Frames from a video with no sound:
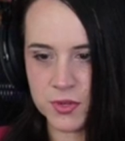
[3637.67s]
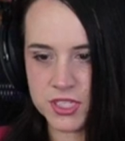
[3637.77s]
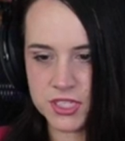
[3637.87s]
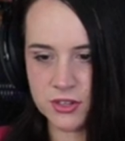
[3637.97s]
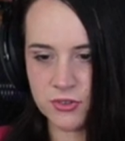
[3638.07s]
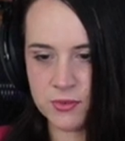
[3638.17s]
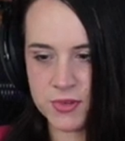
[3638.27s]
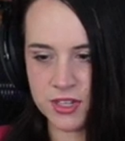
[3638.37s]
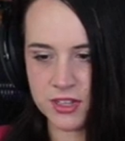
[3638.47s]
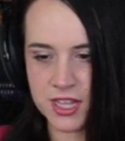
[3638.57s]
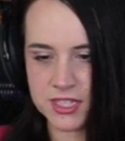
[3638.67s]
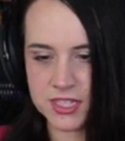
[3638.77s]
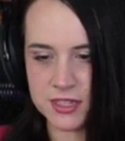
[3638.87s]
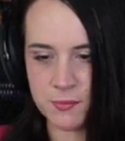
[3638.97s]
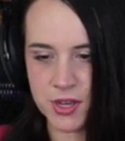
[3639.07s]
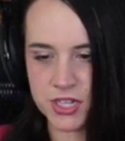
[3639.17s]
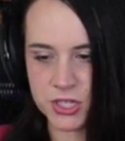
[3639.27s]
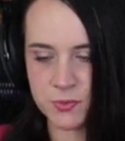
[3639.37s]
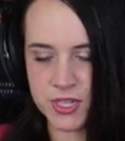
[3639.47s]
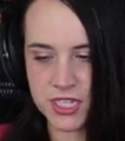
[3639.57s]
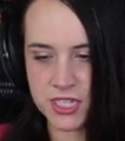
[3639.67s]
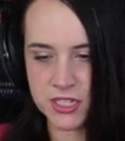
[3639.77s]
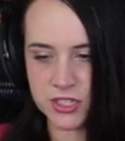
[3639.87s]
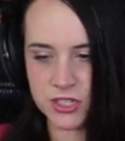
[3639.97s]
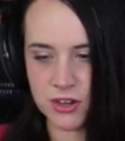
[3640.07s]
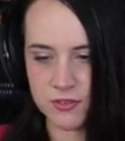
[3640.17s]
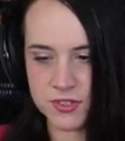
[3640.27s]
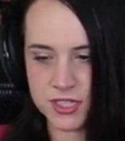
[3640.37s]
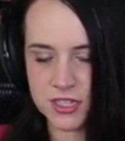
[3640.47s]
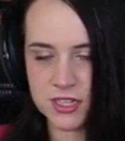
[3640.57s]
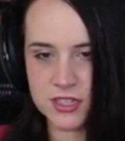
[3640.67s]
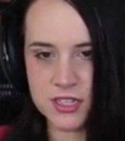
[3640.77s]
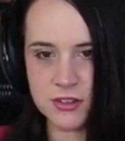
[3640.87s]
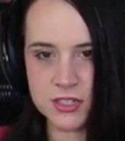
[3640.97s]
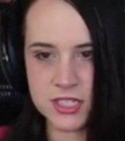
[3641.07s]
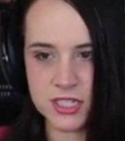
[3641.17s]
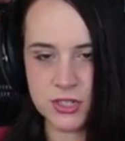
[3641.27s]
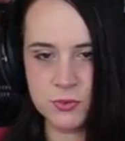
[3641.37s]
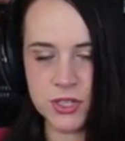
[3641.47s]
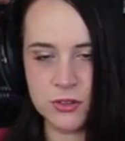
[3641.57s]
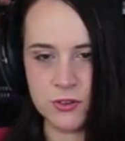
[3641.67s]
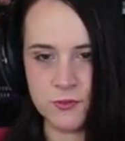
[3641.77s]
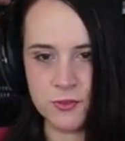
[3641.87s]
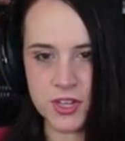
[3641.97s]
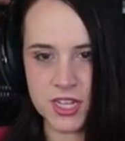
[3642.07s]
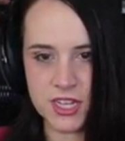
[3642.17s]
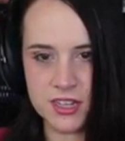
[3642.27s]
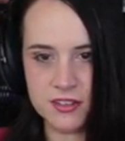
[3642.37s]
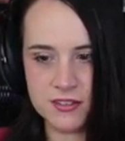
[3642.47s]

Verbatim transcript: Once the criminal gets the punishment he deserves, the hostage will go free.